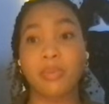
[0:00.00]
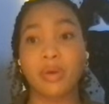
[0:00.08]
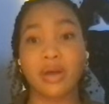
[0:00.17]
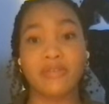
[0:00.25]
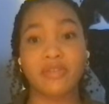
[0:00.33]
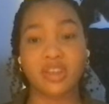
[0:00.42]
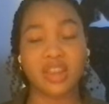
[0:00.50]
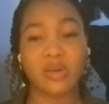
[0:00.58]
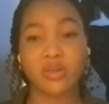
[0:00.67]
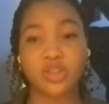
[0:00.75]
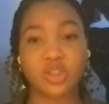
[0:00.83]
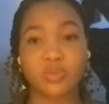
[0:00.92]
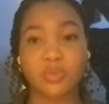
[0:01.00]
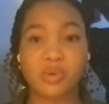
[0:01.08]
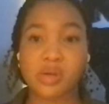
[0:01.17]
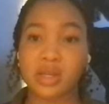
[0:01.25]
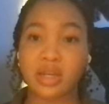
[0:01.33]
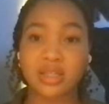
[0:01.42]
I feel like that would just
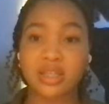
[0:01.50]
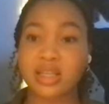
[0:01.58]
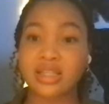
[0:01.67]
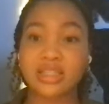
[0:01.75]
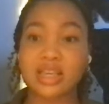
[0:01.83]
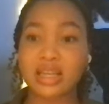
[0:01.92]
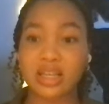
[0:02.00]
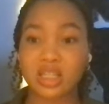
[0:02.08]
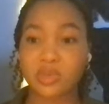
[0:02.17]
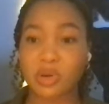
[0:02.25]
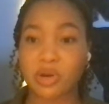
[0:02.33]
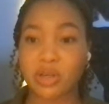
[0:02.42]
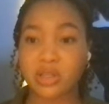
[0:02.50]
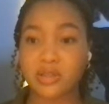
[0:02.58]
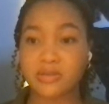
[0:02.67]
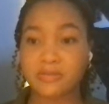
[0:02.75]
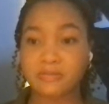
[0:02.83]
be an ex- insane experience.